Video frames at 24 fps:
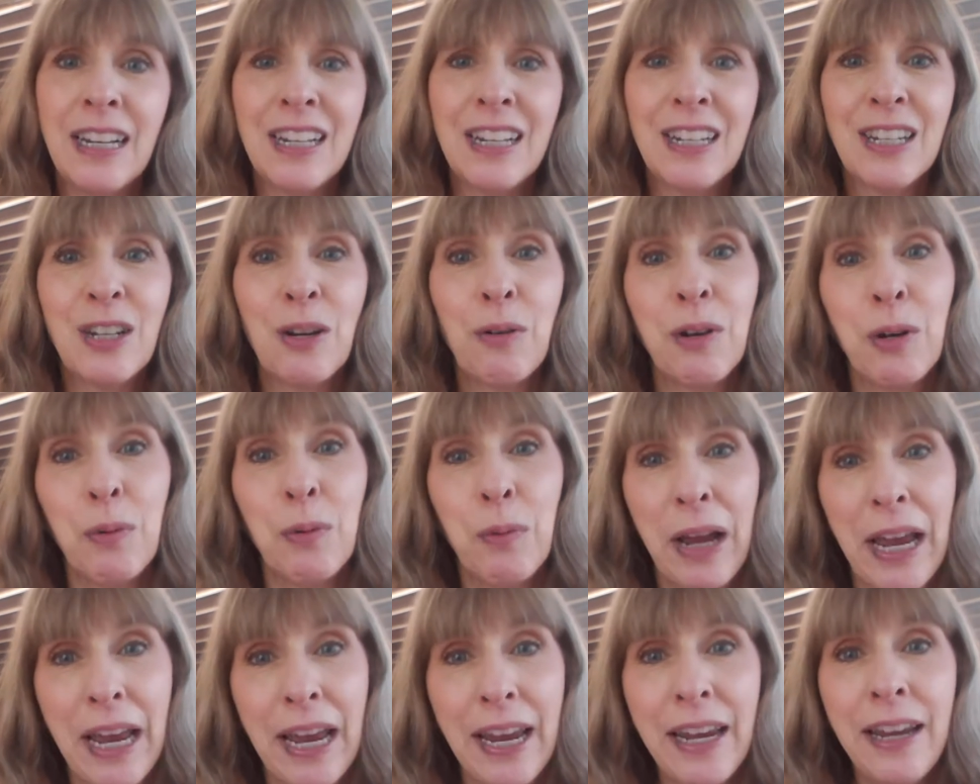So in a
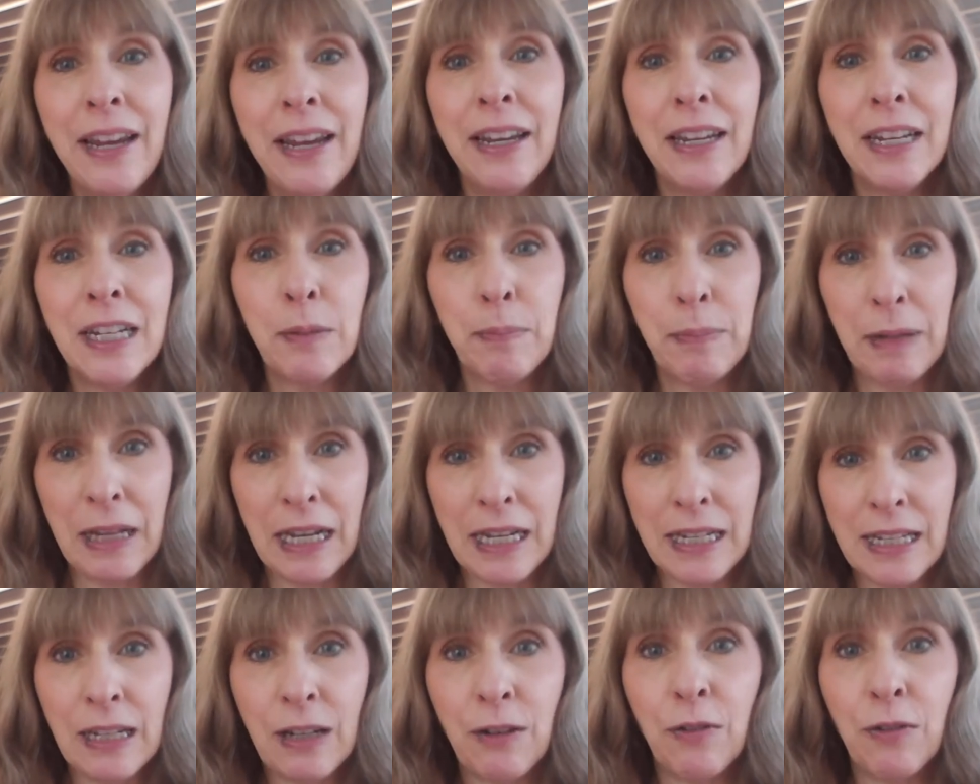way, it's a
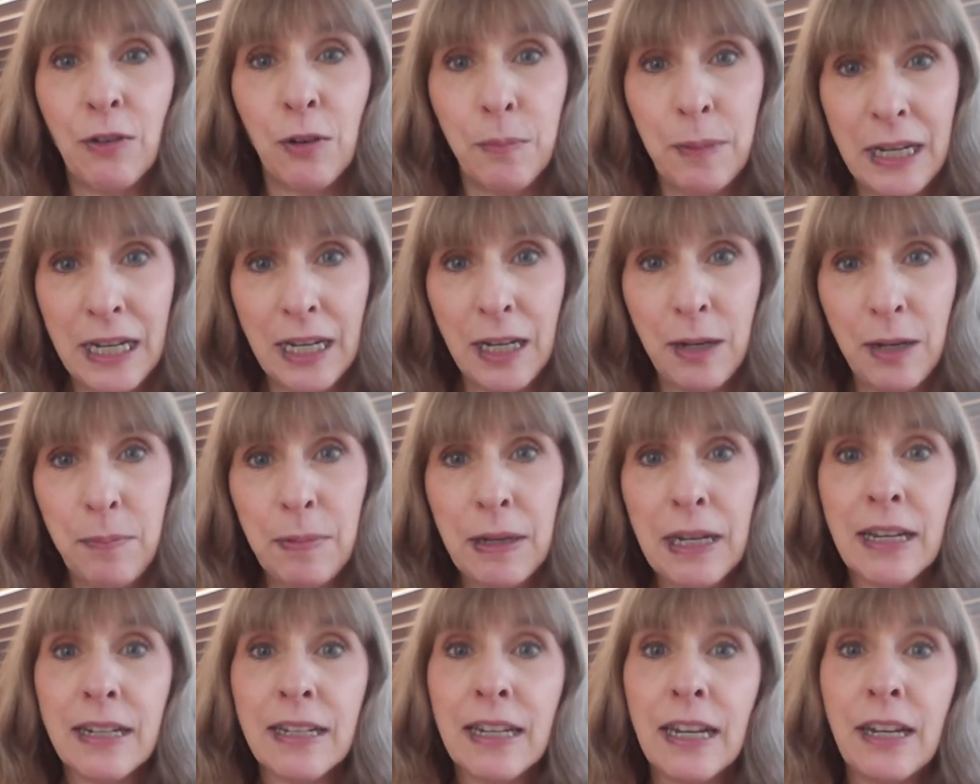blessing for me
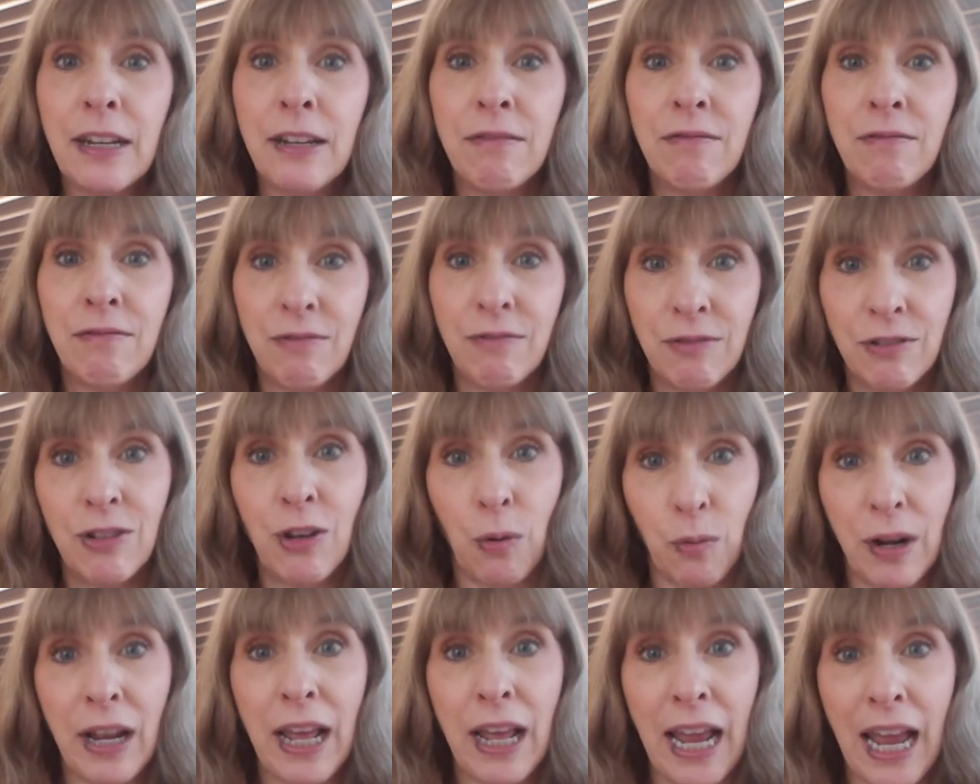because I
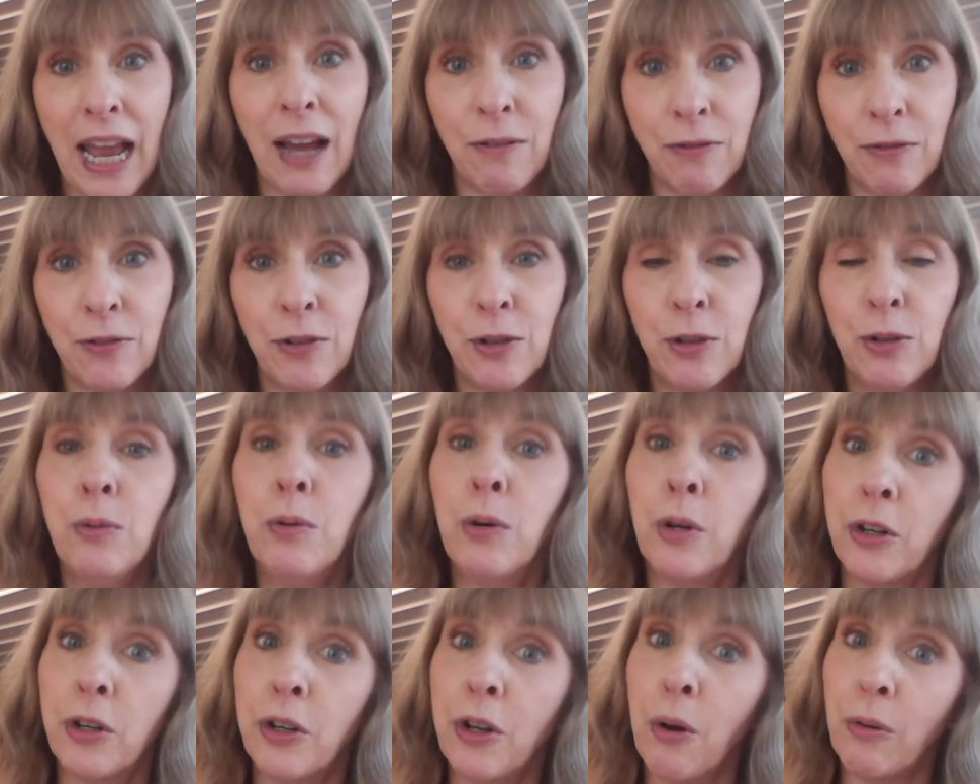don't have to
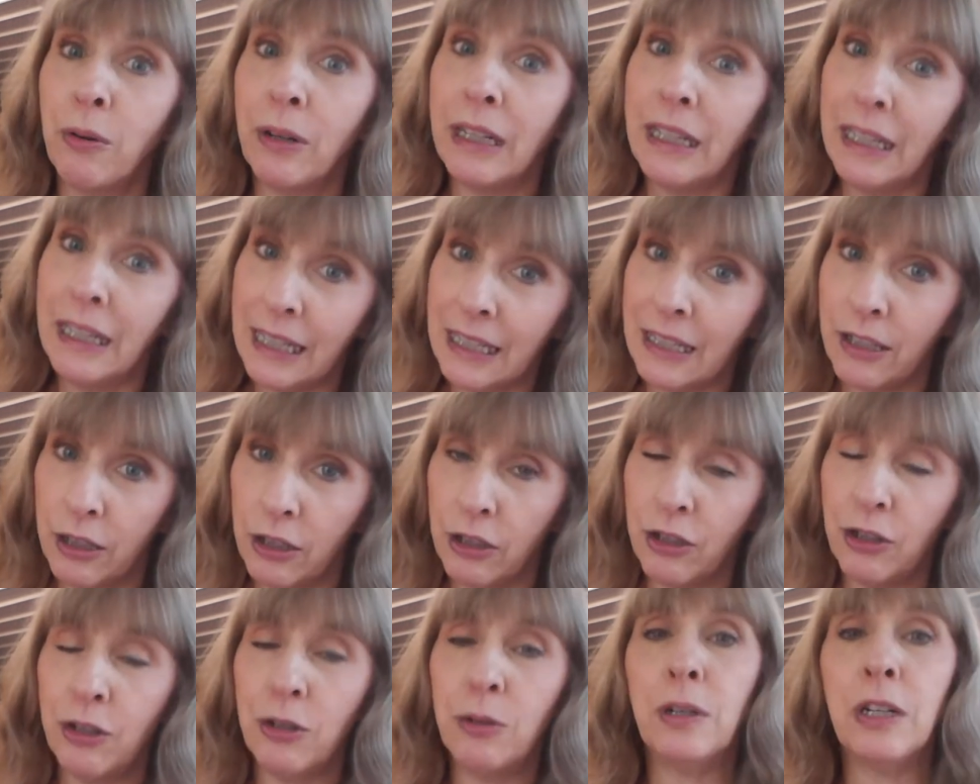or don't get to
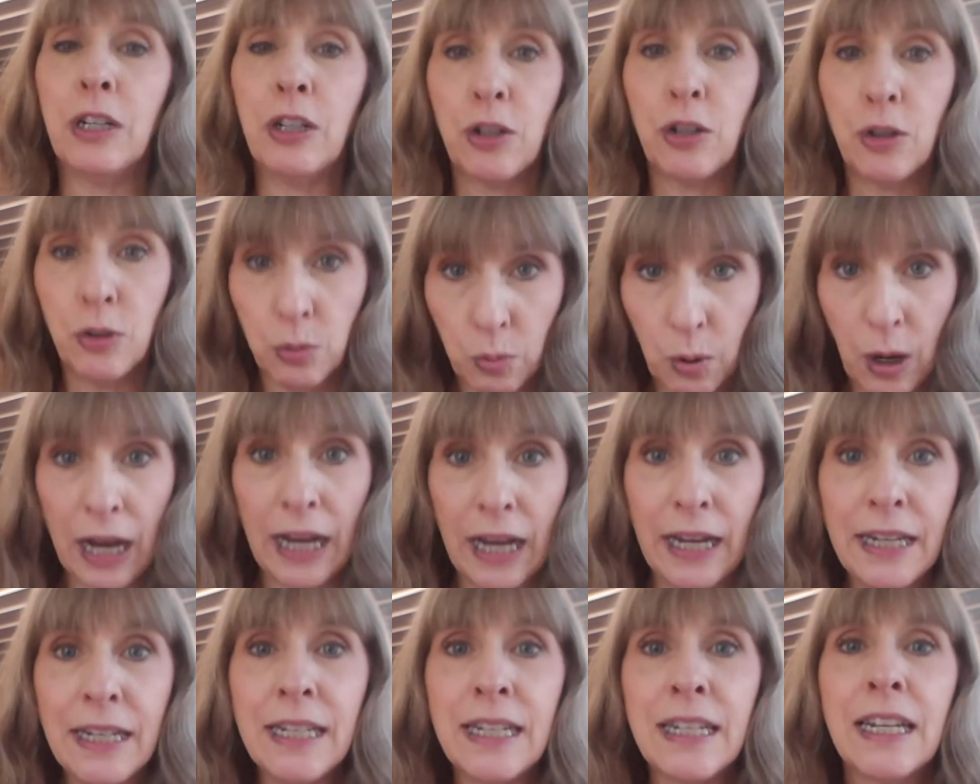do it
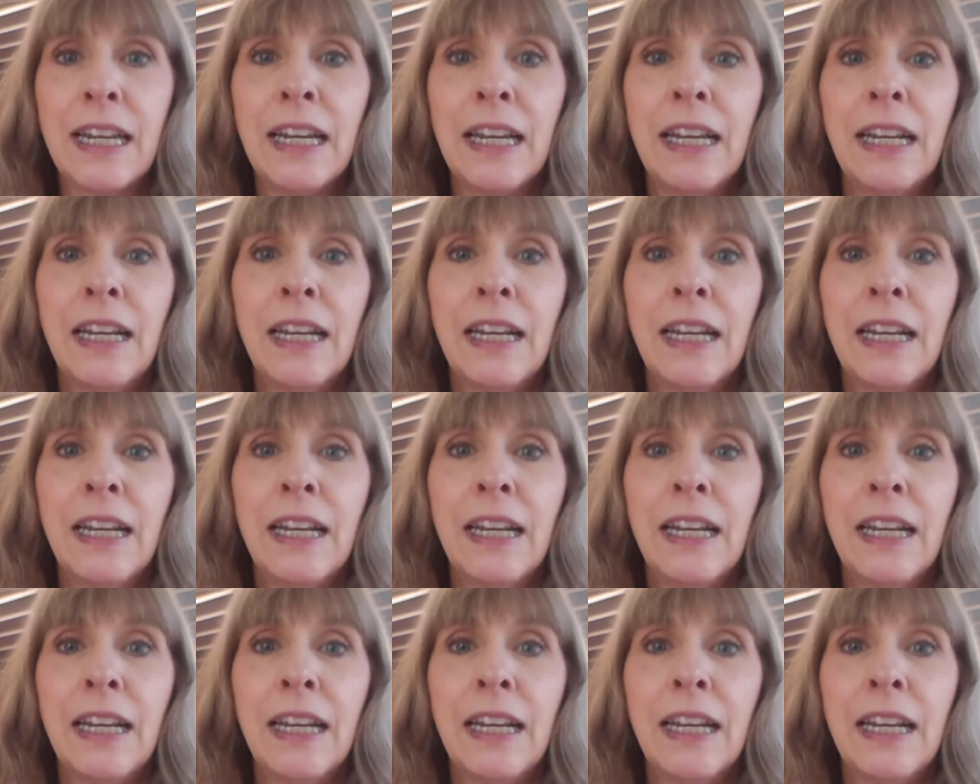twice.